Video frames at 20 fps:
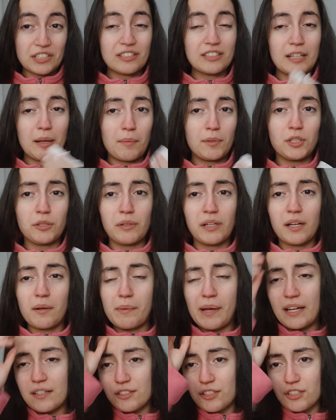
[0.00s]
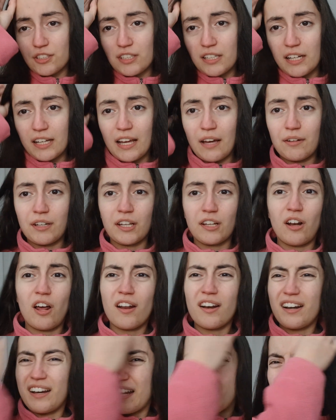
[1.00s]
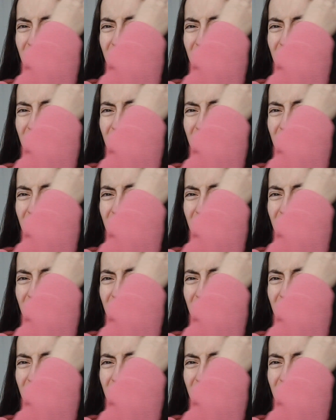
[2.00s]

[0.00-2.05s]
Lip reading: since I'm doing a master's in accounting and auditing,